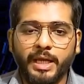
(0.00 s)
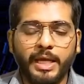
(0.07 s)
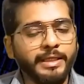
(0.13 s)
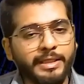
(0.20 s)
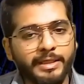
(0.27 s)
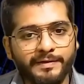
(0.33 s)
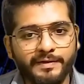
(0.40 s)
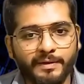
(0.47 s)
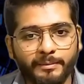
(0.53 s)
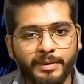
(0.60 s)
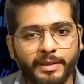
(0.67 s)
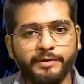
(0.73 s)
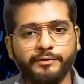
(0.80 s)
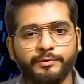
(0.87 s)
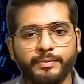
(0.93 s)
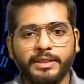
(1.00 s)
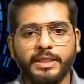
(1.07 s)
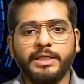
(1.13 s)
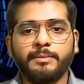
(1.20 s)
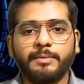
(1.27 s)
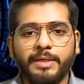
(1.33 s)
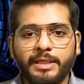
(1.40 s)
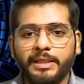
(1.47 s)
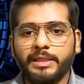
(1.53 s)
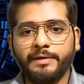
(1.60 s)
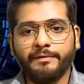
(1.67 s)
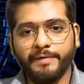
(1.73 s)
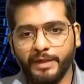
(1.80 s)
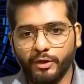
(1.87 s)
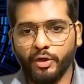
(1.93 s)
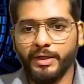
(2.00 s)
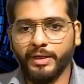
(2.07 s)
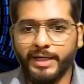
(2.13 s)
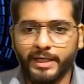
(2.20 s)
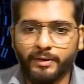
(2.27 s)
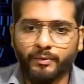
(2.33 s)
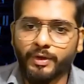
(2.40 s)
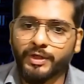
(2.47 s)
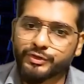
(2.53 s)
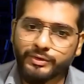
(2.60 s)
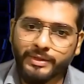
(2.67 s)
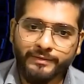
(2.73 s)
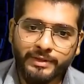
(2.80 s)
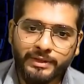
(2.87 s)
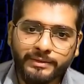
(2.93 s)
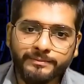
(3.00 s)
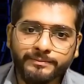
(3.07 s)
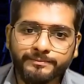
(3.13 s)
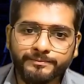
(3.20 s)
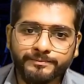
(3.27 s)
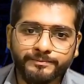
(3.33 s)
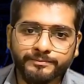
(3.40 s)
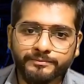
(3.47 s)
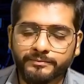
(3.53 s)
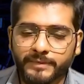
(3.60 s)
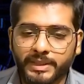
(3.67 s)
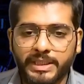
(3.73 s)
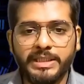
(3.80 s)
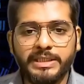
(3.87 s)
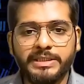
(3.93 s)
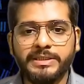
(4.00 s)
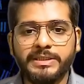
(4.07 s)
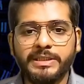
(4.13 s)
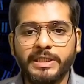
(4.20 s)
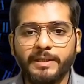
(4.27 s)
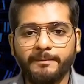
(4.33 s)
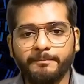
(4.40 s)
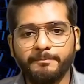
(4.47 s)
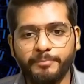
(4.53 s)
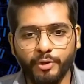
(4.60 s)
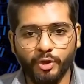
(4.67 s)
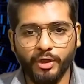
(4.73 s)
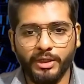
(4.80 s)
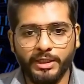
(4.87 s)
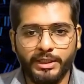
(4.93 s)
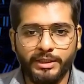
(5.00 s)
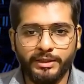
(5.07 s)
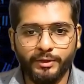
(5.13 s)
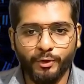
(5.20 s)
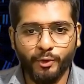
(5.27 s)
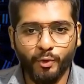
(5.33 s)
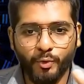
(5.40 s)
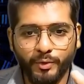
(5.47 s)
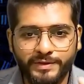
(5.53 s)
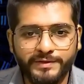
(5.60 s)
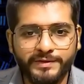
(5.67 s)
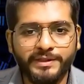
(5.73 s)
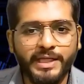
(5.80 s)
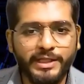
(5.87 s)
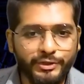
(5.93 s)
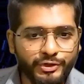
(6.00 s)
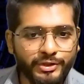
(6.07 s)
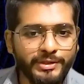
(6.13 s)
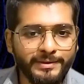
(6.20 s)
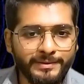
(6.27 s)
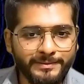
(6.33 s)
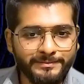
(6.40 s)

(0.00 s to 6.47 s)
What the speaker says: Any resemblance with anybody living or dead whatsoever is purely coincidental.